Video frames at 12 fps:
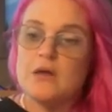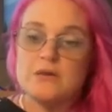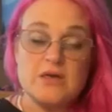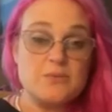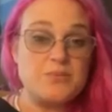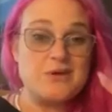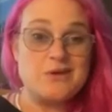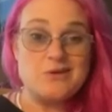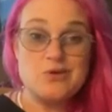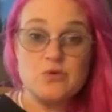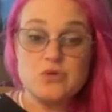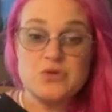keeping it
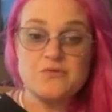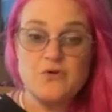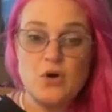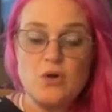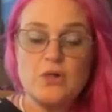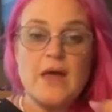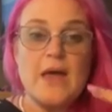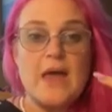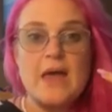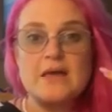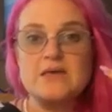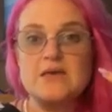useful,
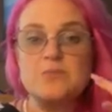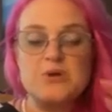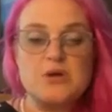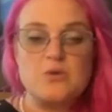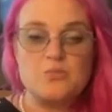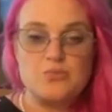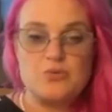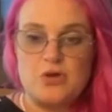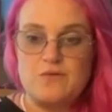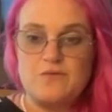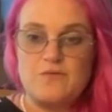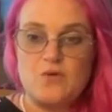and keeping it brief.